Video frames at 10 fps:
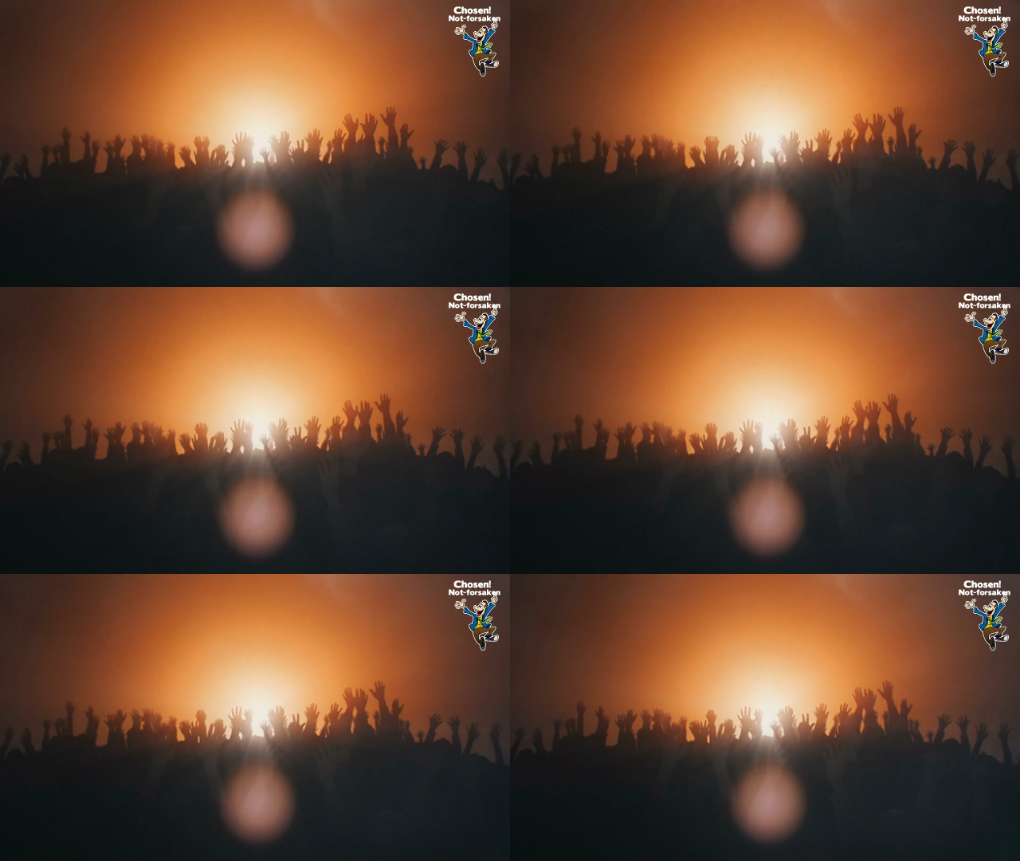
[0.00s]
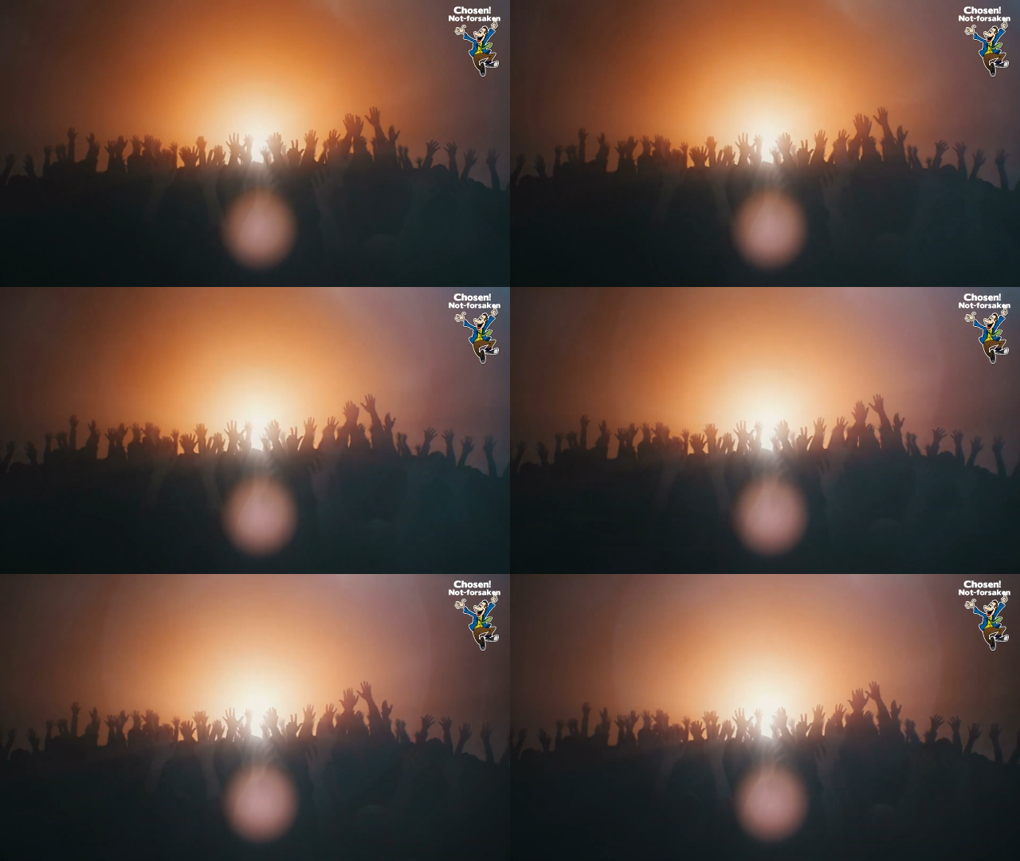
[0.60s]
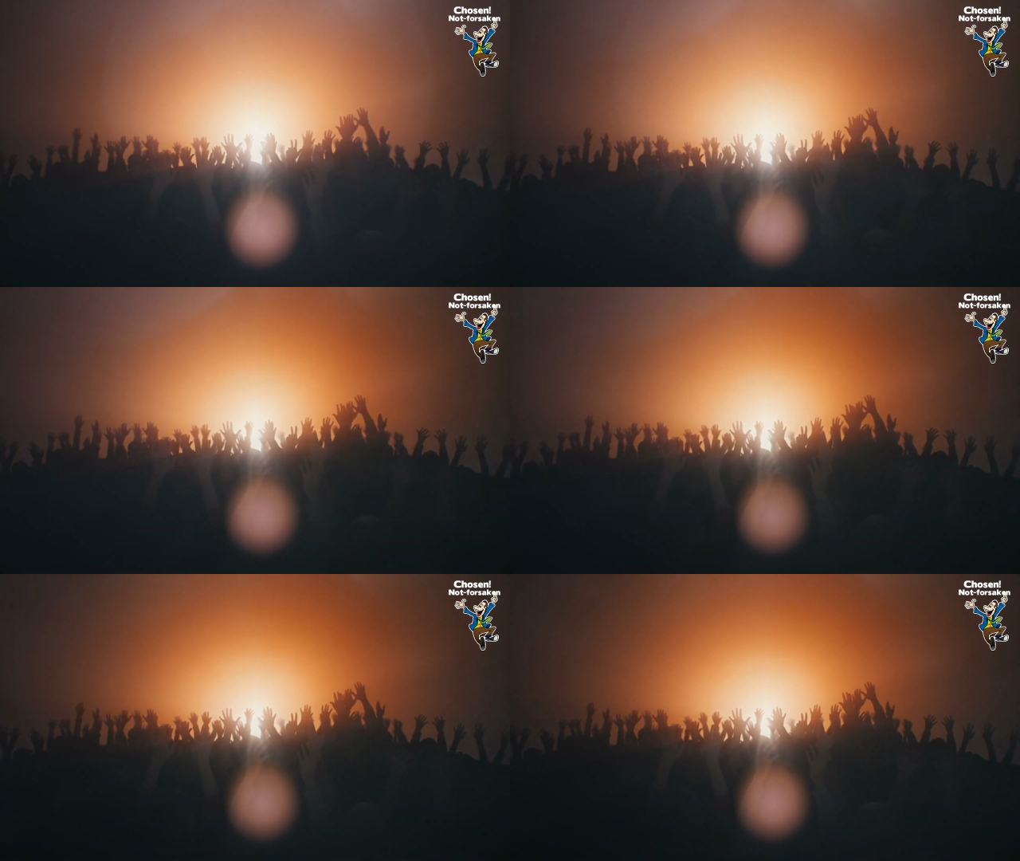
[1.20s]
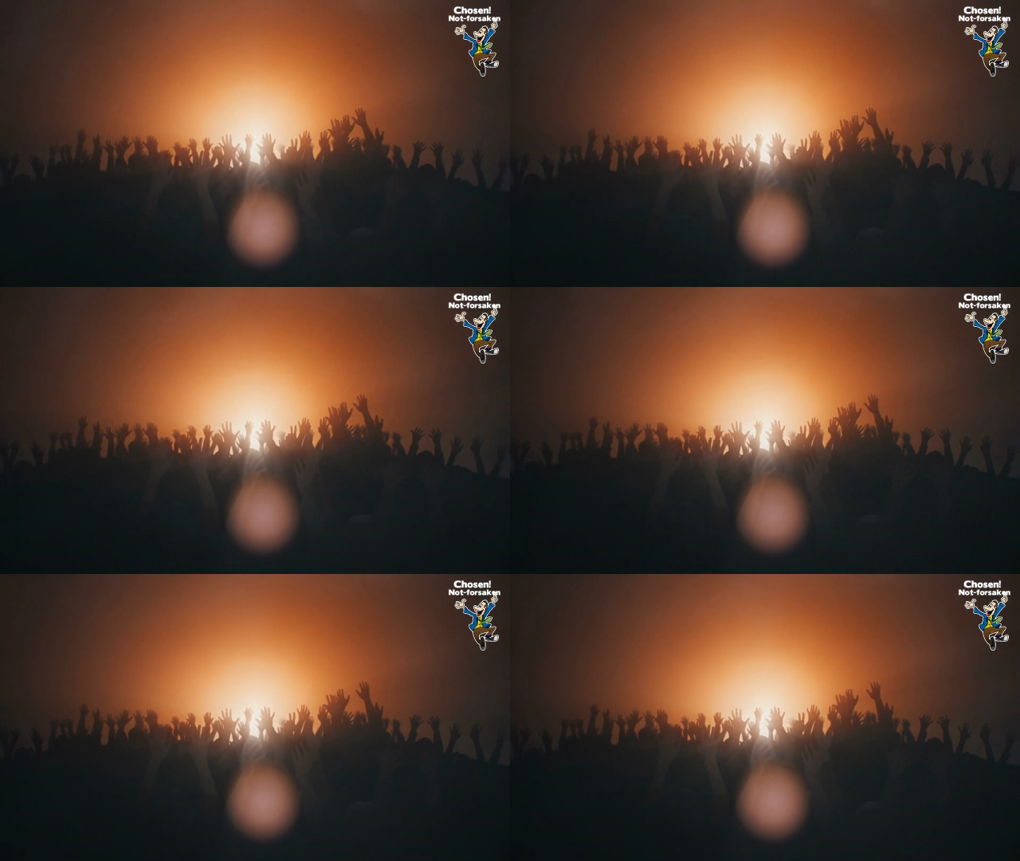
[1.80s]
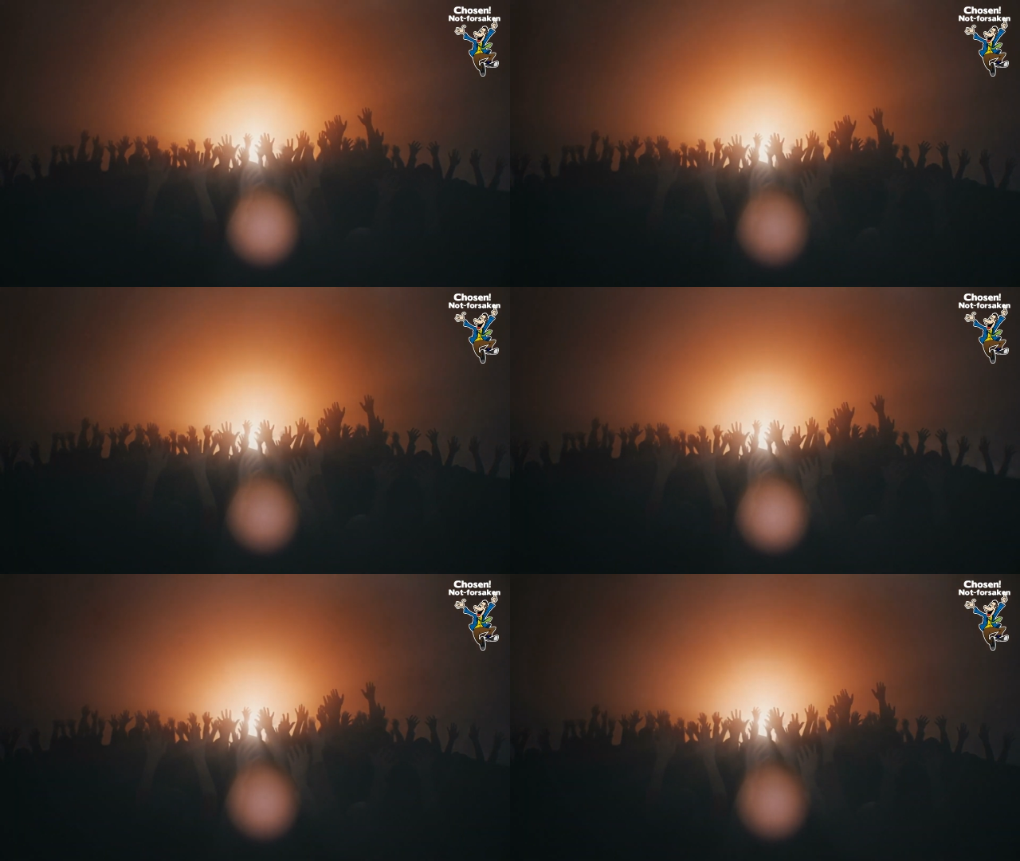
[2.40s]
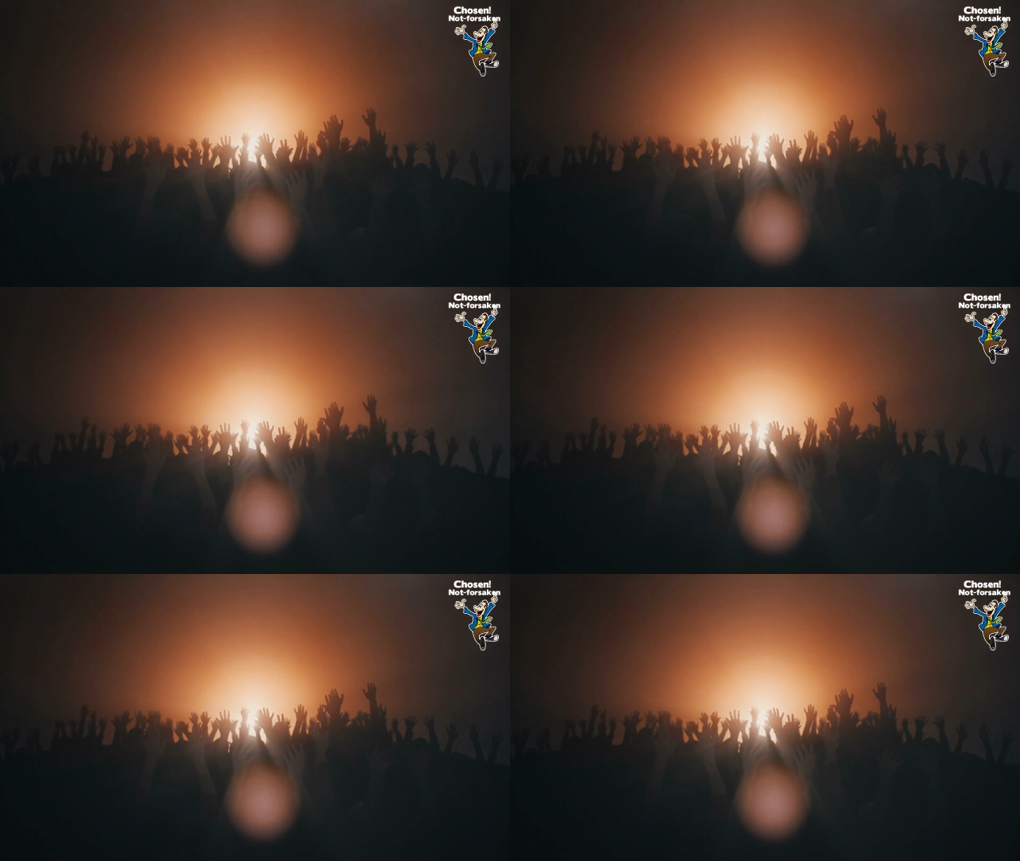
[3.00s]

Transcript: No face is visible, so there are no lips to read.